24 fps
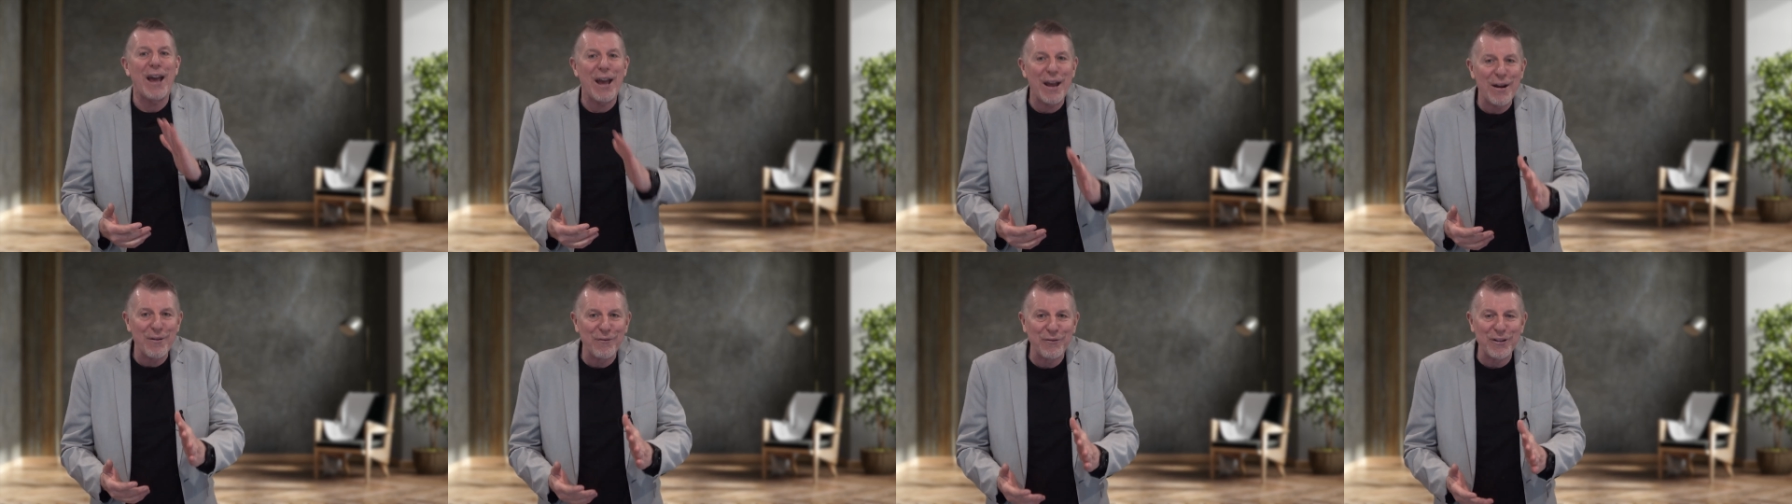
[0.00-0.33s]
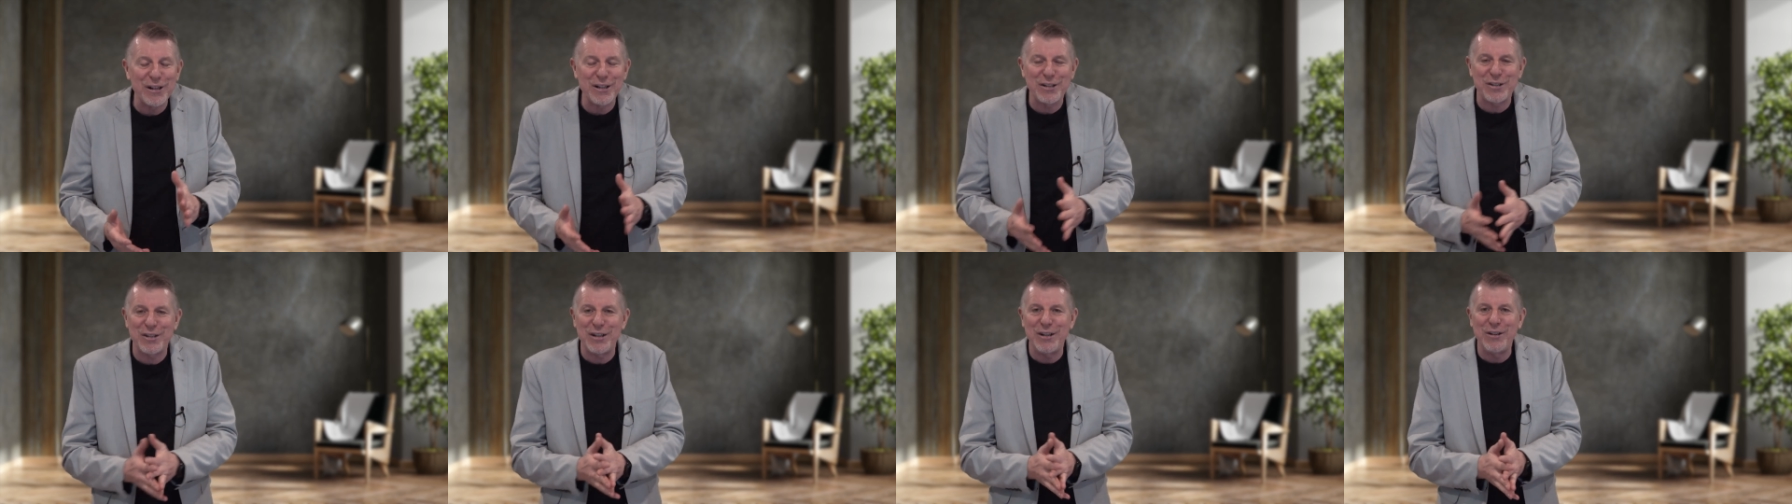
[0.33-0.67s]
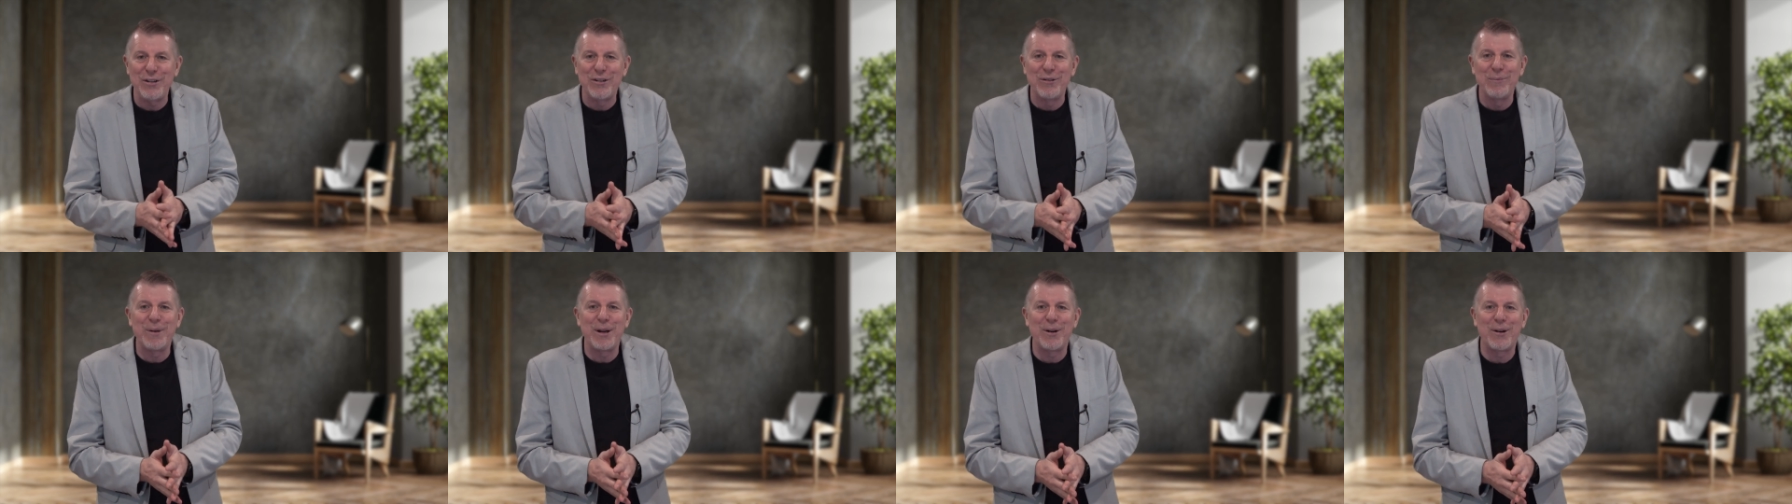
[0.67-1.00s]
every
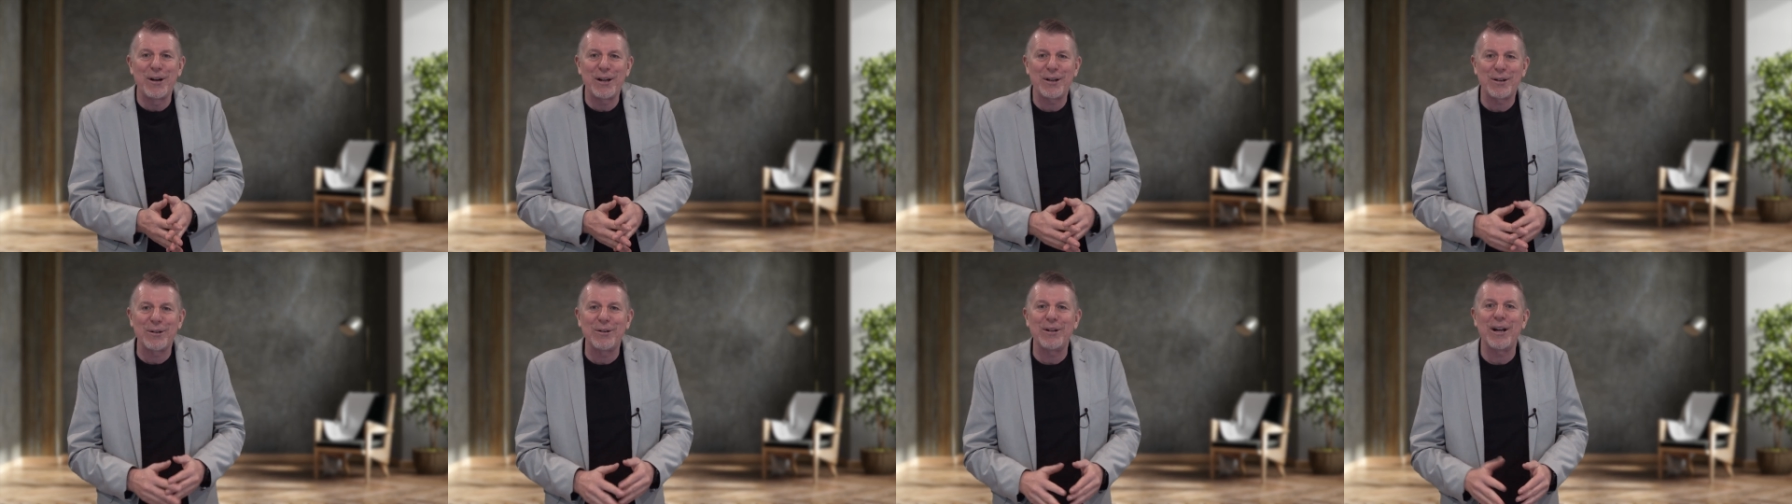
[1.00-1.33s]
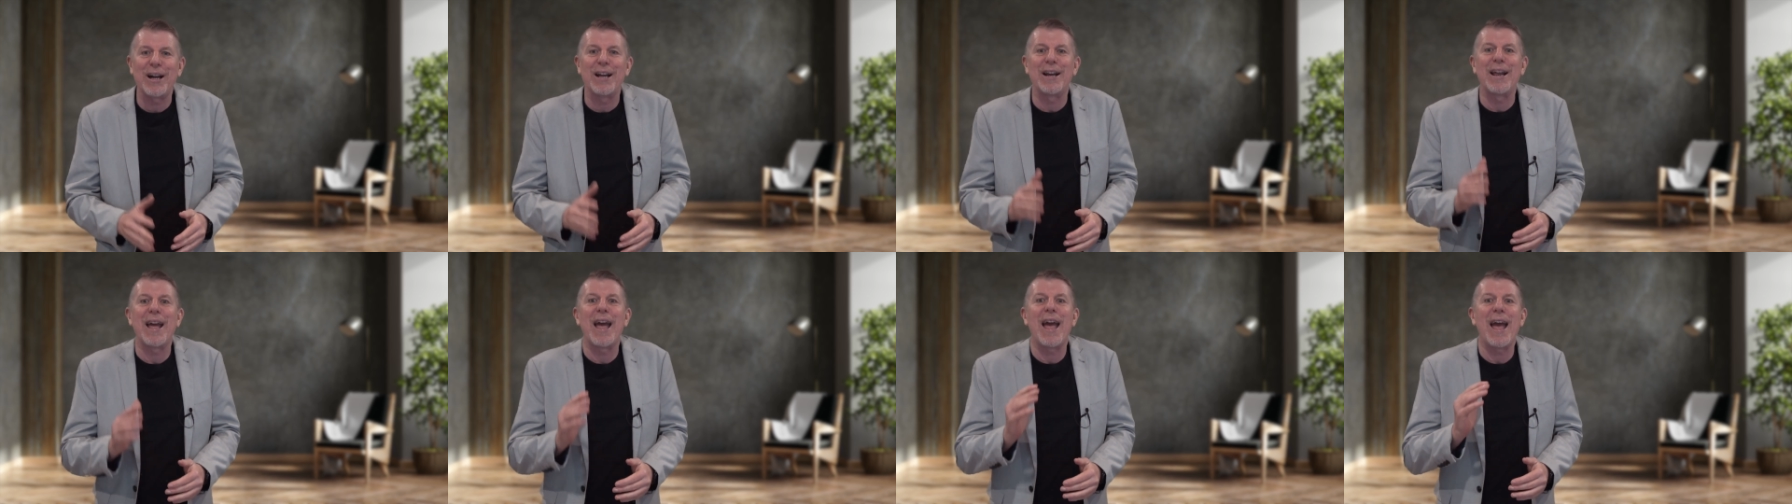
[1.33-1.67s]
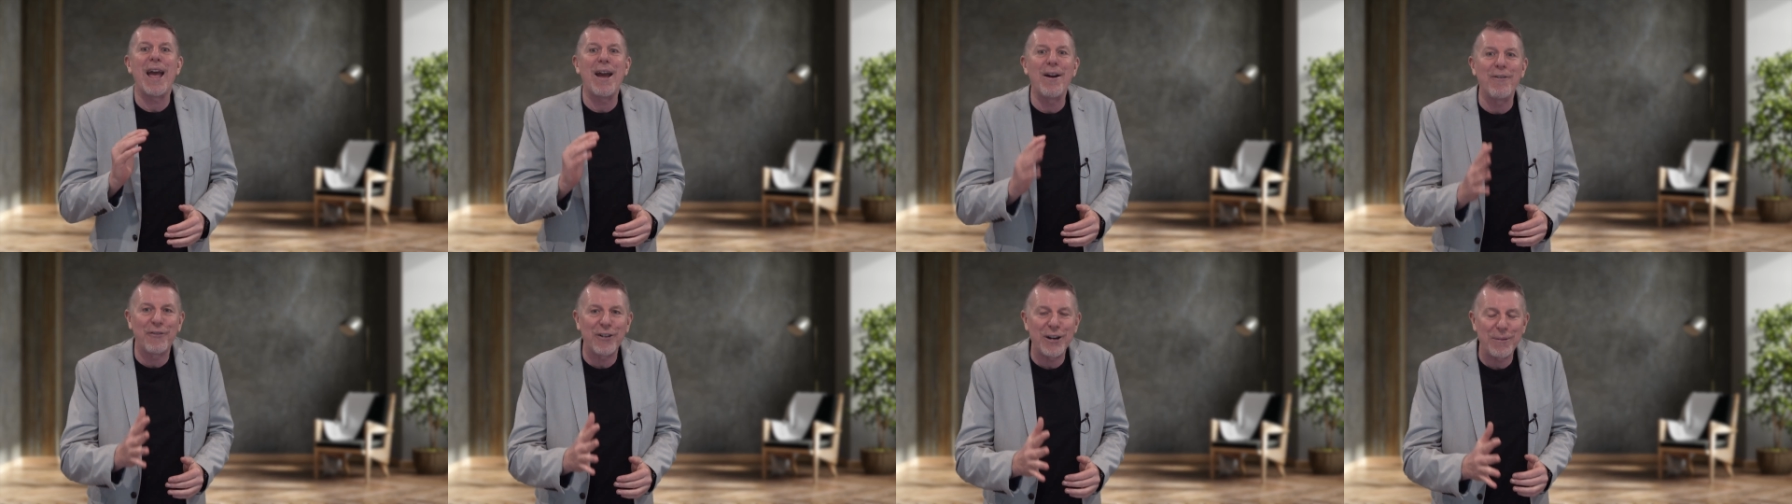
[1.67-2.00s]
single miracle and
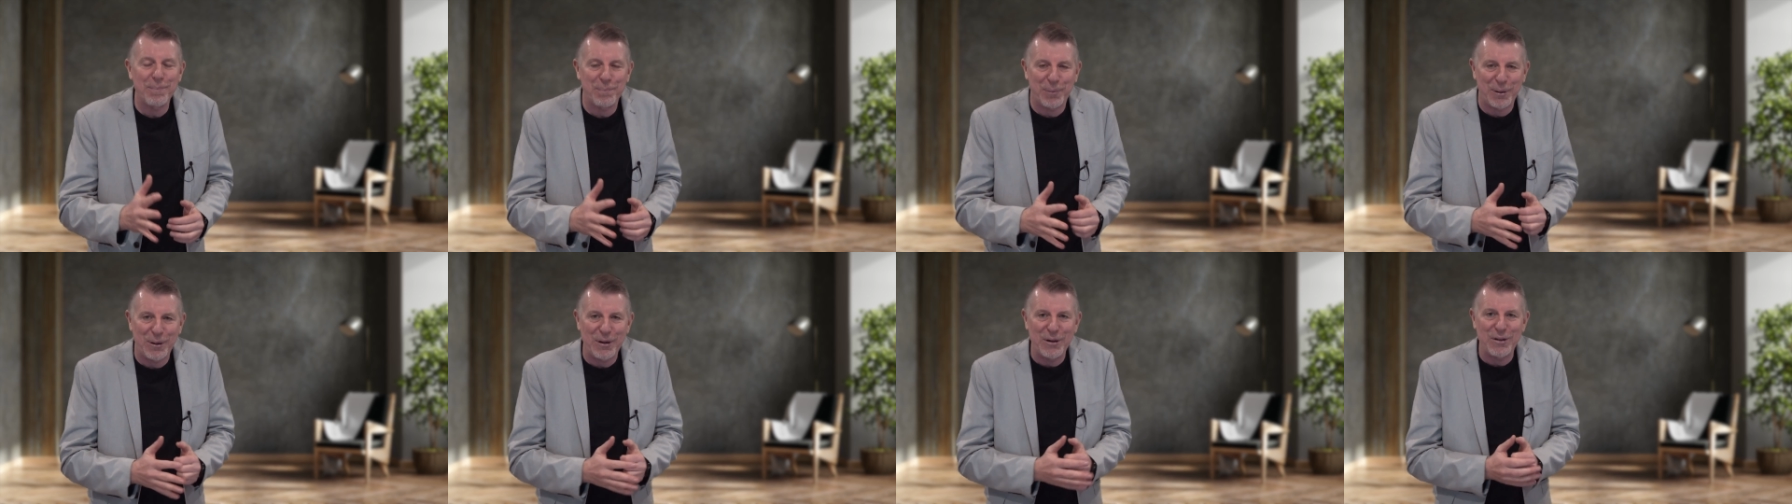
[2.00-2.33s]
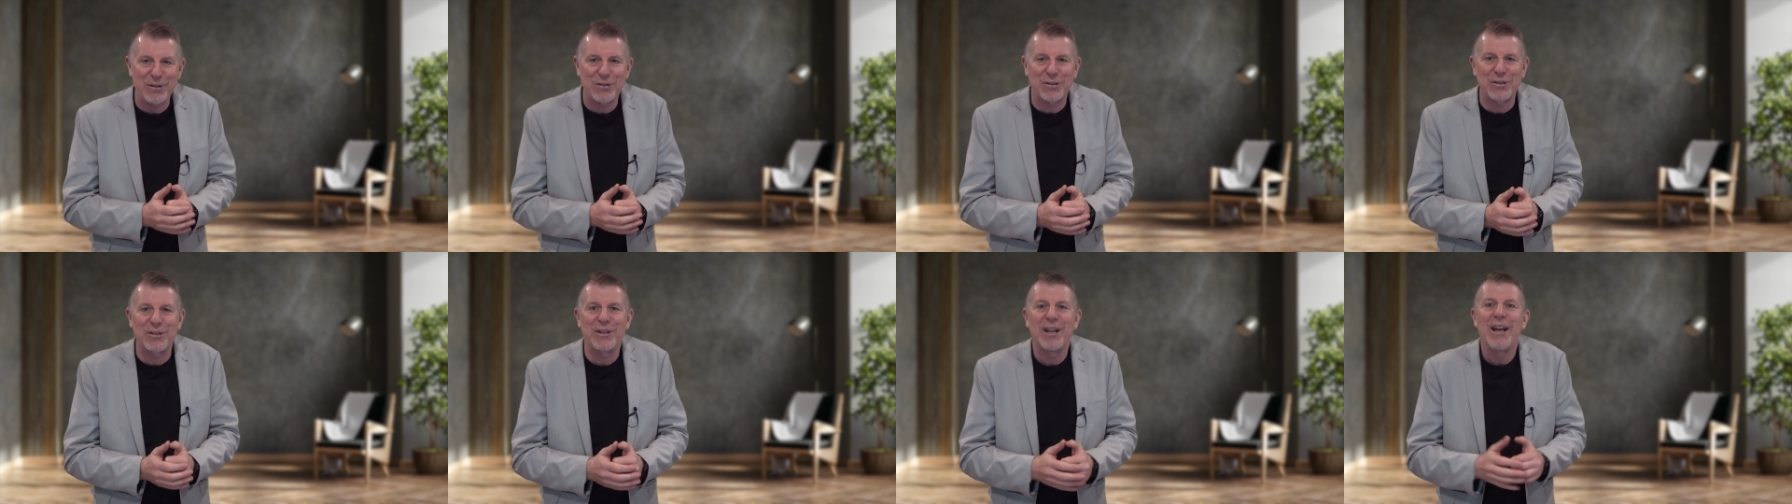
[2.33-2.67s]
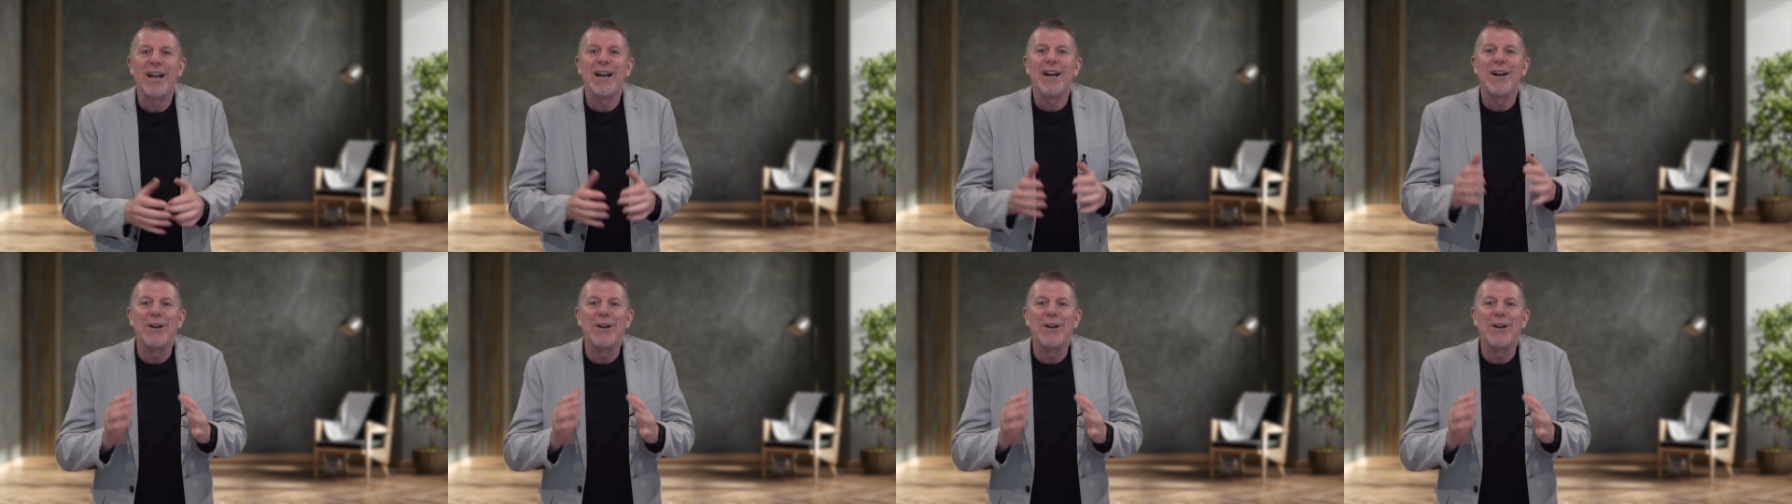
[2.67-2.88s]
every person